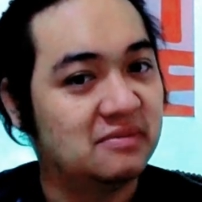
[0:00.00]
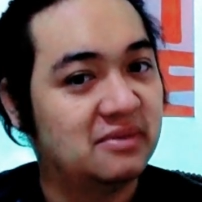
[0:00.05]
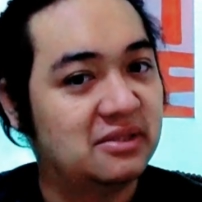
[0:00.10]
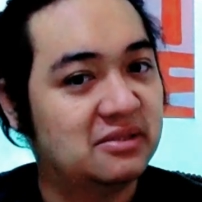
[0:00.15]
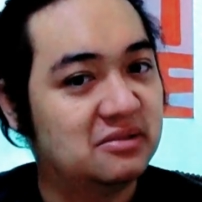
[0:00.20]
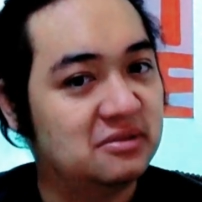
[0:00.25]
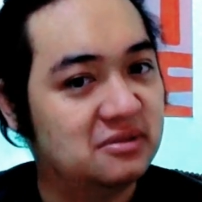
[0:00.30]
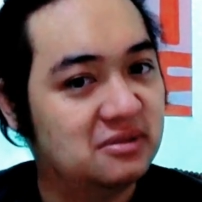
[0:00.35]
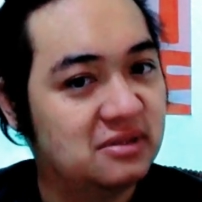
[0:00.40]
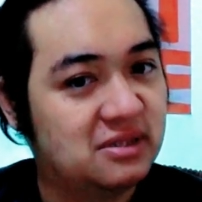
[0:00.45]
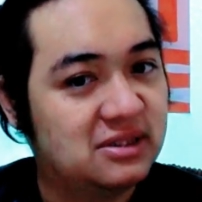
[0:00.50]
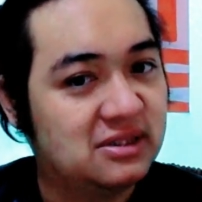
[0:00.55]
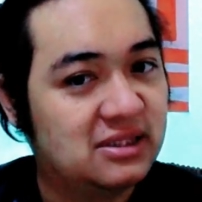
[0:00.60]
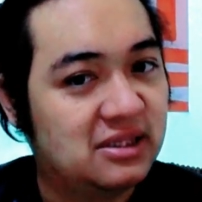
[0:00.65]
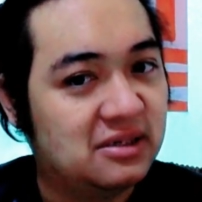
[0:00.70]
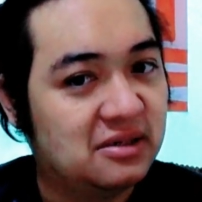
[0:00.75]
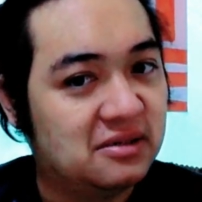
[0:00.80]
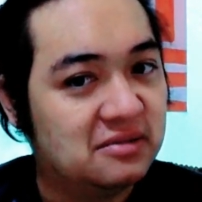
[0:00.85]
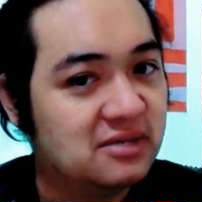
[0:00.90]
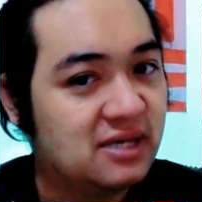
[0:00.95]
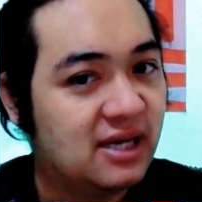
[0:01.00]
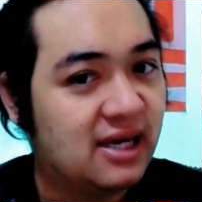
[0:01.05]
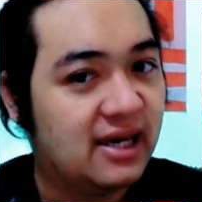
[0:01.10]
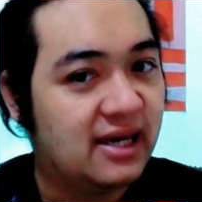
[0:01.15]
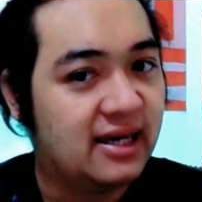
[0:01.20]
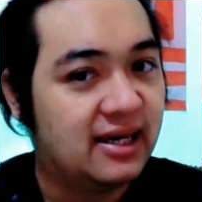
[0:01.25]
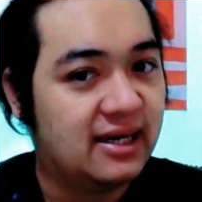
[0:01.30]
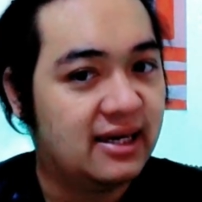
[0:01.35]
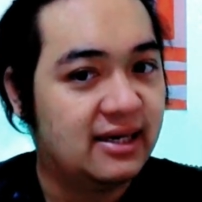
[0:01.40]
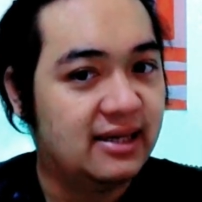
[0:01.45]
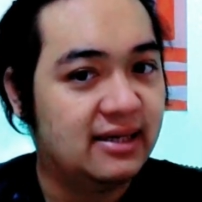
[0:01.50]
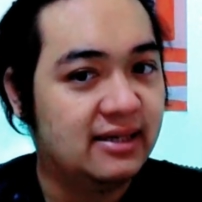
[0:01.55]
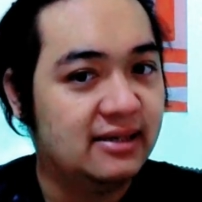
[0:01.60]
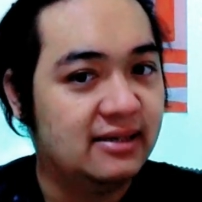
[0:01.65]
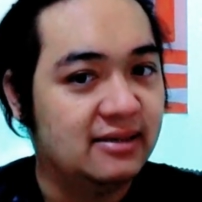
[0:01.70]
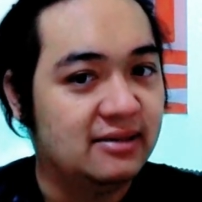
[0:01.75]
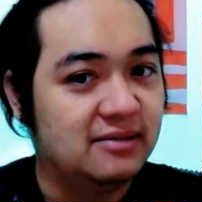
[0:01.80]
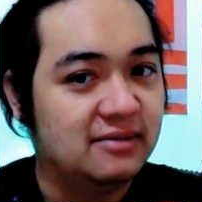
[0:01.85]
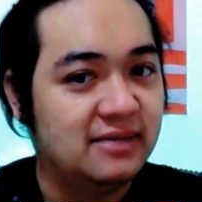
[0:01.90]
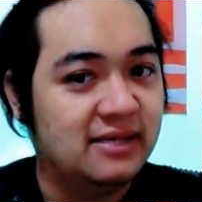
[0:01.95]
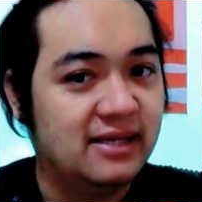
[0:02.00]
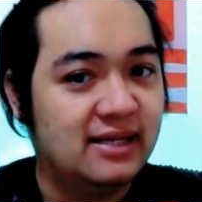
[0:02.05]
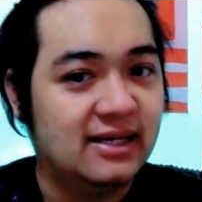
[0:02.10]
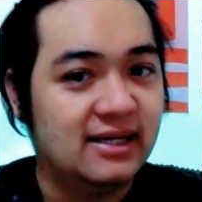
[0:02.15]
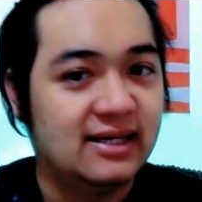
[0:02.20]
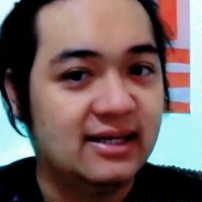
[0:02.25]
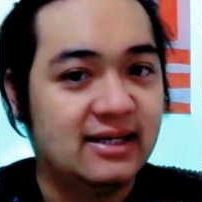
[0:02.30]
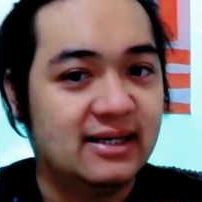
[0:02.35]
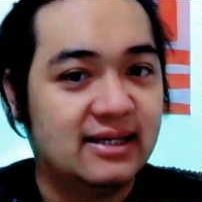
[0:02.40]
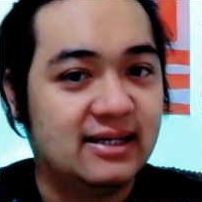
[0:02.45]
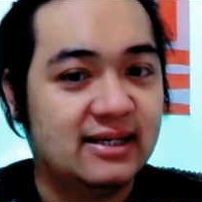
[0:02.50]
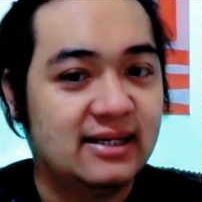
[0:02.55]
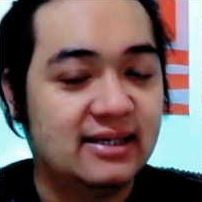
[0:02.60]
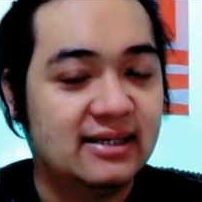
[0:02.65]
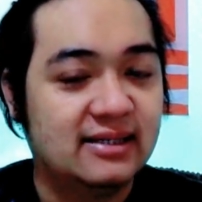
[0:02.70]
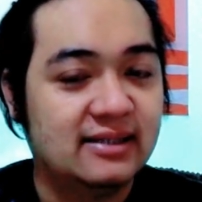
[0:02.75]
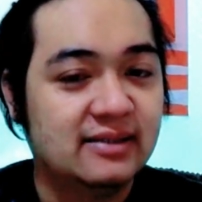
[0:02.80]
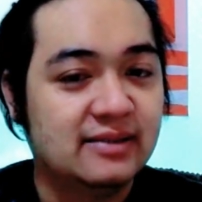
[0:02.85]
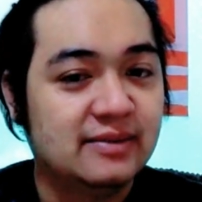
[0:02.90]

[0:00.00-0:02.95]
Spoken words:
Medyo hindi sila okay. Oh my God.